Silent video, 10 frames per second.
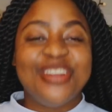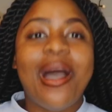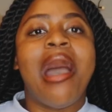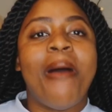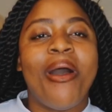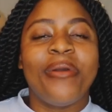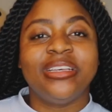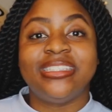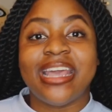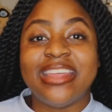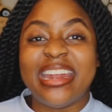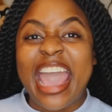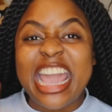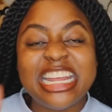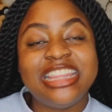know how I always say that
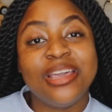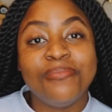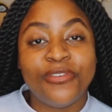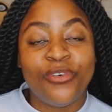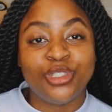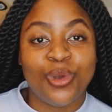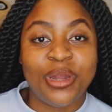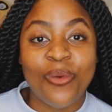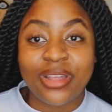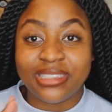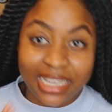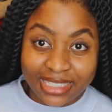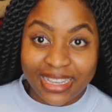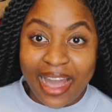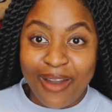anything before 21
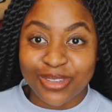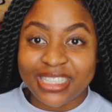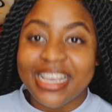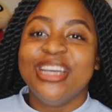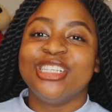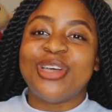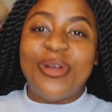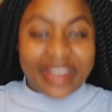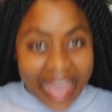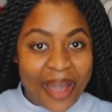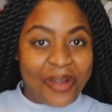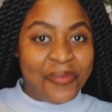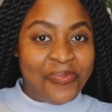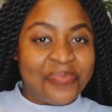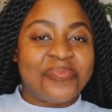doesn't count? So now
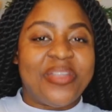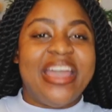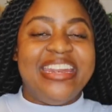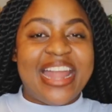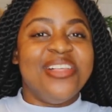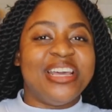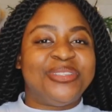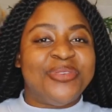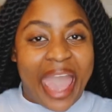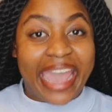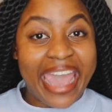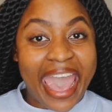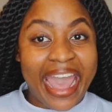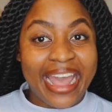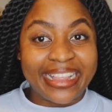that we are
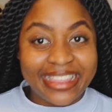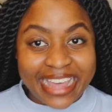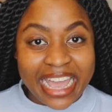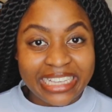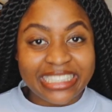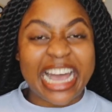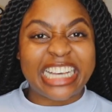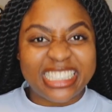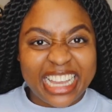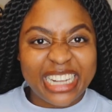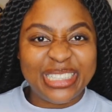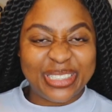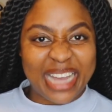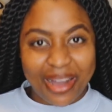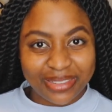here, things are starting to
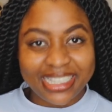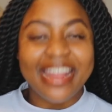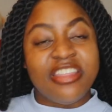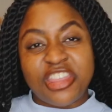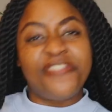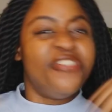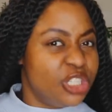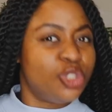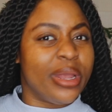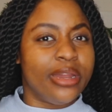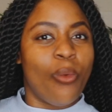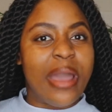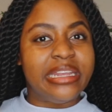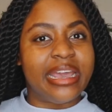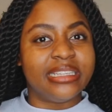count. The first
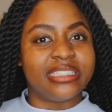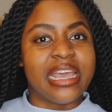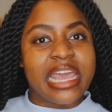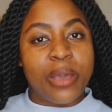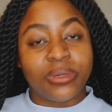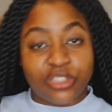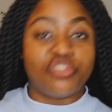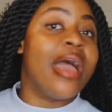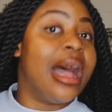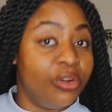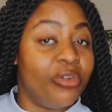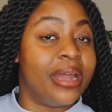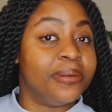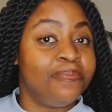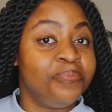21 years, it was a trial
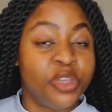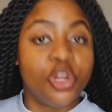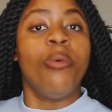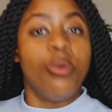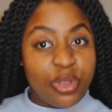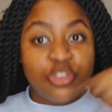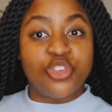run. You know, we weren't